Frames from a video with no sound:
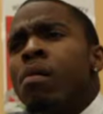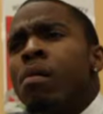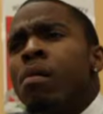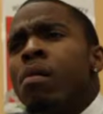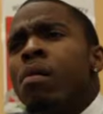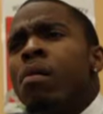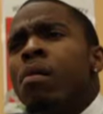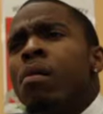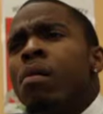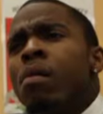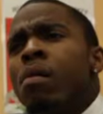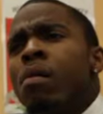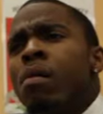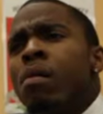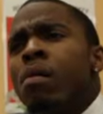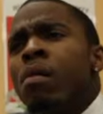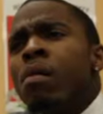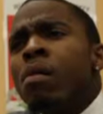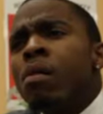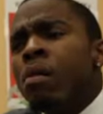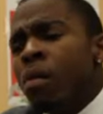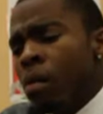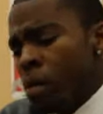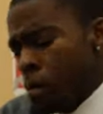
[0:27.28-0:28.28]

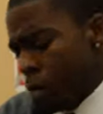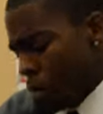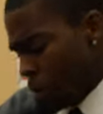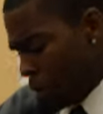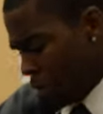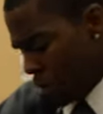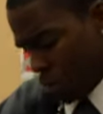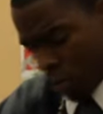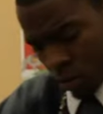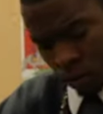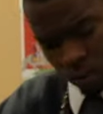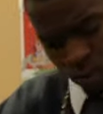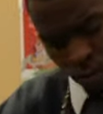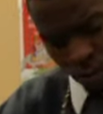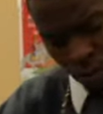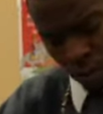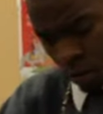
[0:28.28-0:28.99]
Nobody speaks.